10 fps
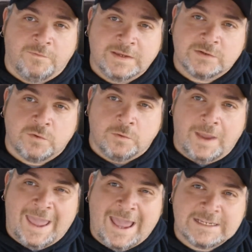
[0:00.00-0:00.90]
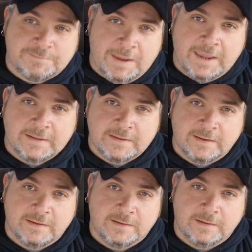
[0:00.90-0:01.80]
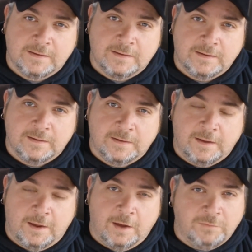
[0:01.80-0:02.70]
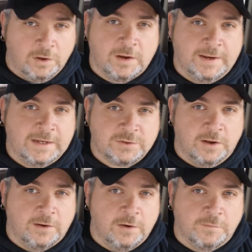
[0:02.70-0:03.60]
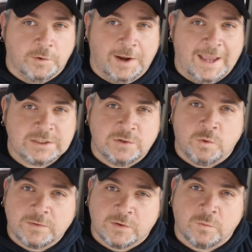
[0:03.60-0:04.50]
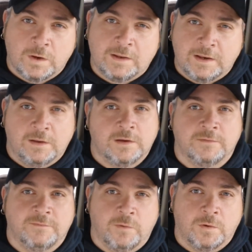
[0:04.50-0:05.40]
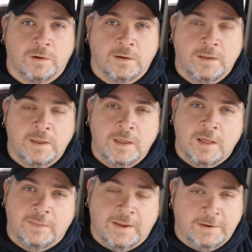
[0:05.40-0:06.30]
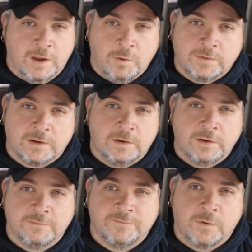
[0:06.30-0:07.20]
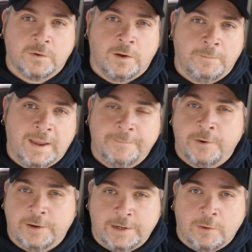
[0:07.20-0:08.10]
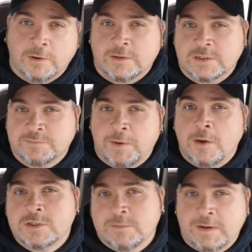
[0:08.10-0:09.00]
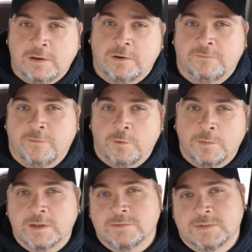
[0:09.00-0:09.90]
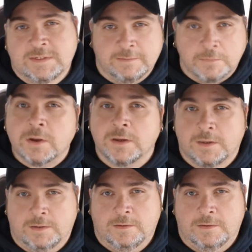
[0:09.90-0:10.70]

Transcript: physical aspect of looking that truck over and actually what they're really looking for. They know what they're looking for on paper, and they know what they're supposed to be looking for because it was in the book.